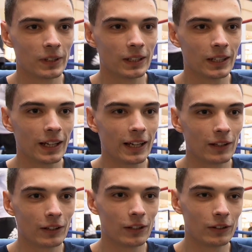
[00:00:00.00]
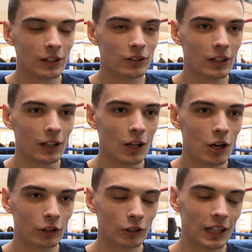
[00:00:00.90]
Yeah, there's a lot
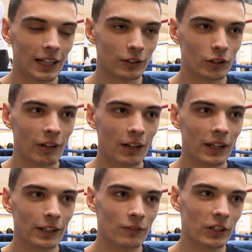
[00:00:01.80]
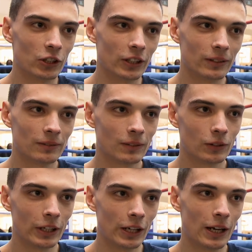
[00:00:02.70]
of good lads around that division.
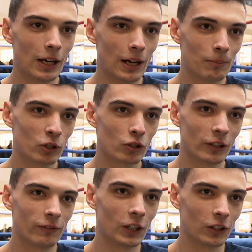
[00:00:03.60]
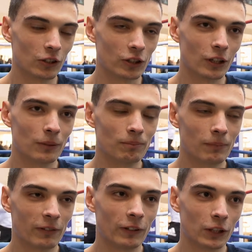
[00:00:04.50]
Uh, I'm just going to focus on
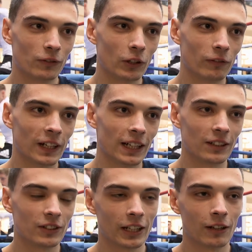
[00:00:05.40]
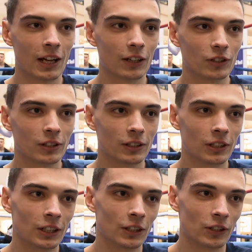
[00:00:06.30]
my first few fights, see how that
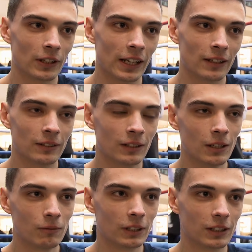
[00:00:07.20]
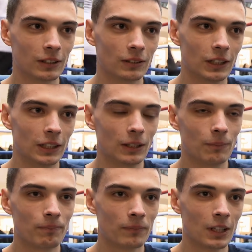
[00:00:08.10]
goes, and then we can uh,
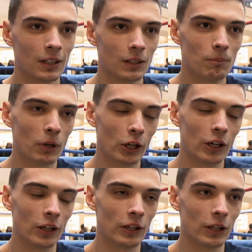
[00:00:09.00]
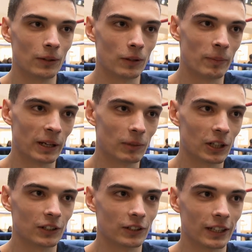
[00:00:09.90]
monitor the, the big
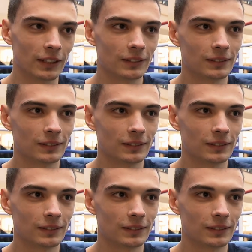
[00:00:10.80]
boys then.